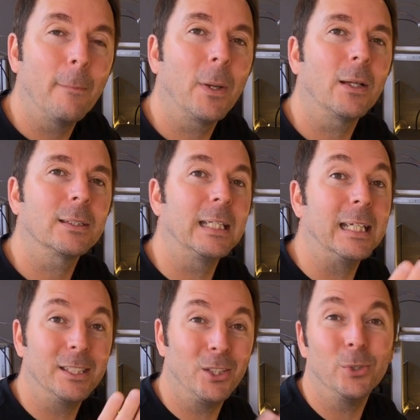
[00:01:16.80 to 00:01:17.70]
plus
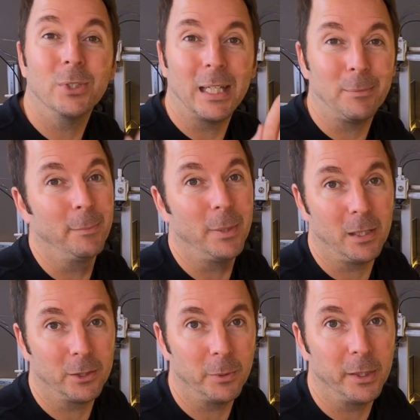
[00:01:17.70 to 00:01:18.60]
its username and
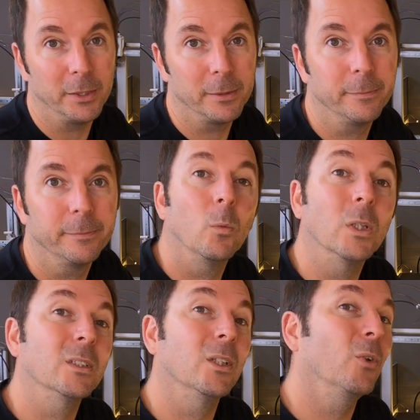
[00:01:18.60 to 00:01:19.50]
password.
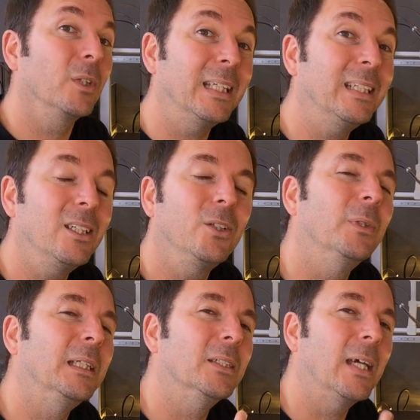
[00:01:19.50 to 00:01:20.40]
Once logged in, you'll
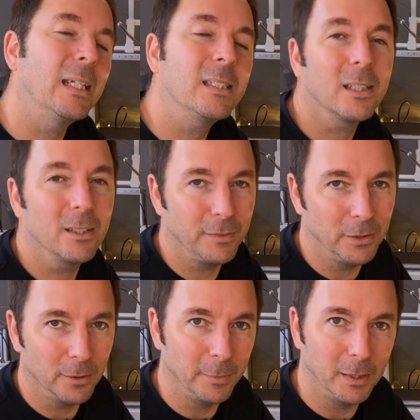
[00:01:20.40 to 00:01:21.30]
need to enter a
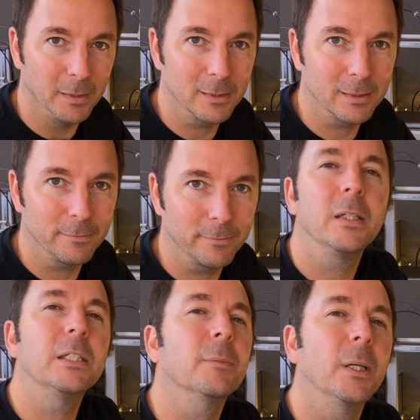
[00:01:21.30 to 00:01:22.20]
few commands.
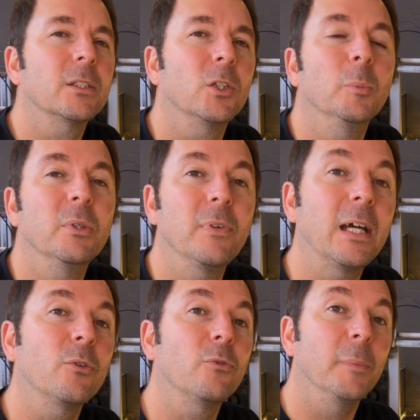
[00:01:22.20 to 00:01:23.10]
These commands can all be
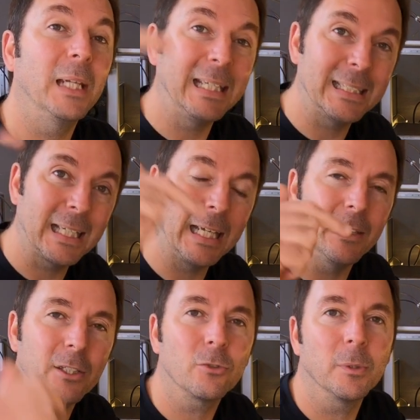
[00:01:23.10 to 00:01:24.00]
found from the links in the
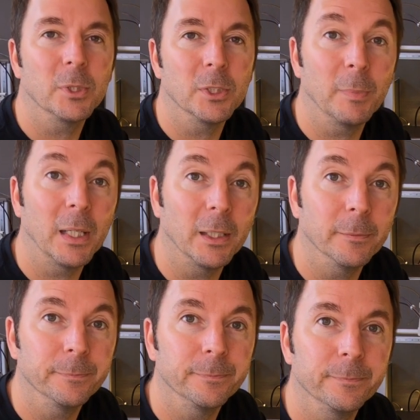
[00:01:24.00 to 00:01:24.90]
descriptions below.
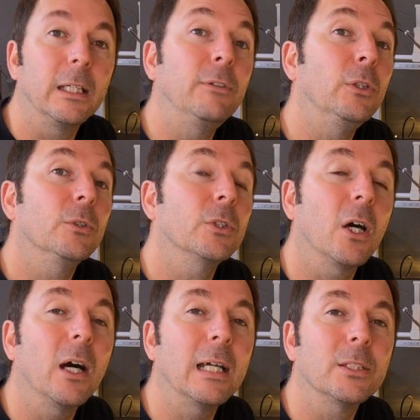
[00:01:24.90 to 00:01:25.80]
If you use
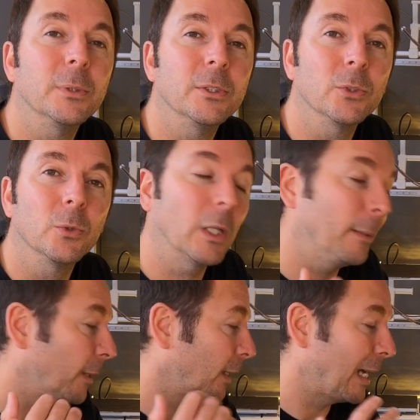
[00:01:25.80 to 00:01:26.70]
KIAUH to install
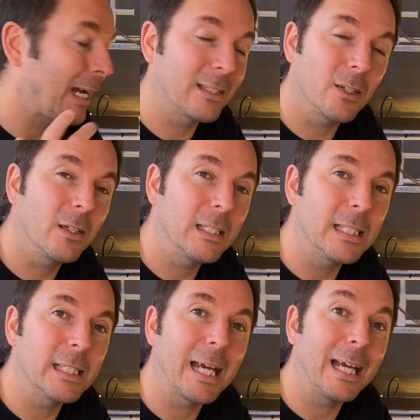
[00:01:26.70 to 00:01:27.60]
Klipper as I
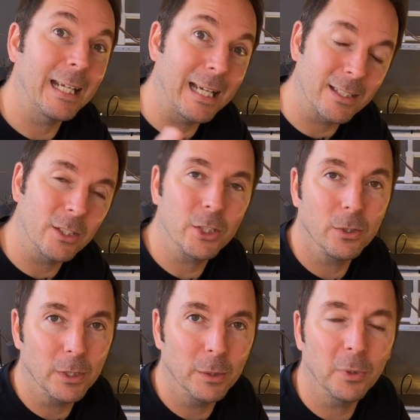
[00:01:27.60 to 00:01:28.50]
did and as I
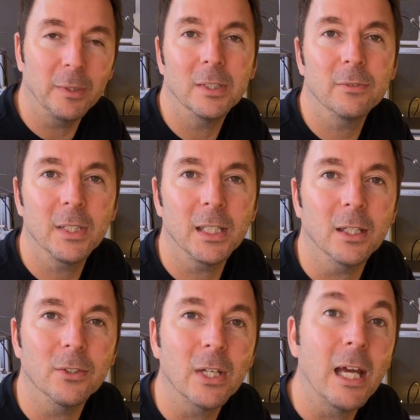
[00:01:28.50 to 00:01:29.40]
showed you in the previous
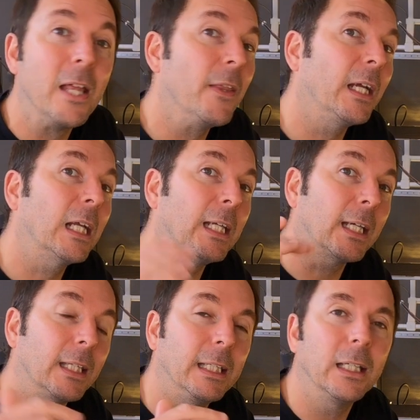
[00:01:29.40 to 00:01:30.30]
videos, then
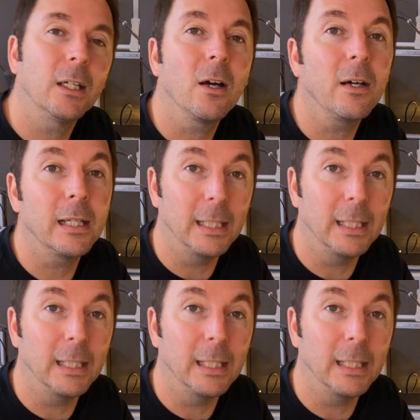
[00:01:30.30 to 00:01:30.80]
click the KIAUH